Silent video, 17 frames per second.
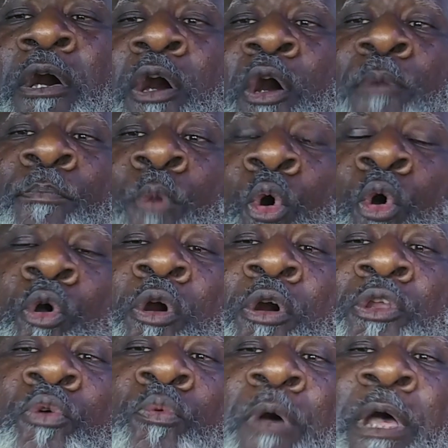More
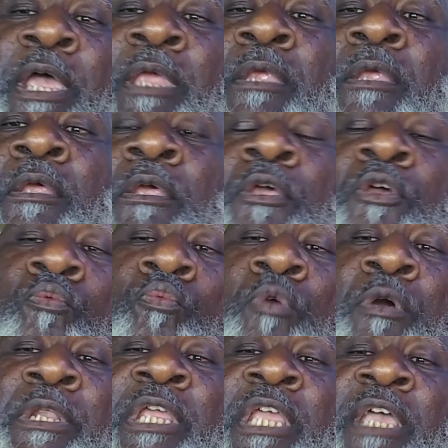on the way.
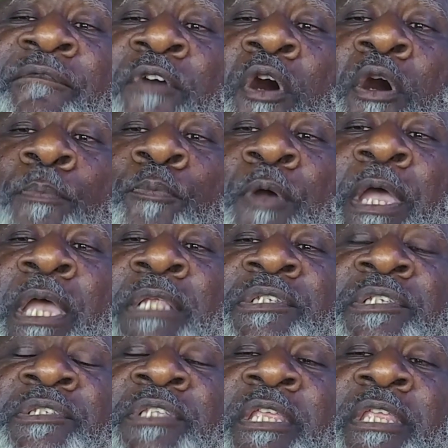Want to give all praises to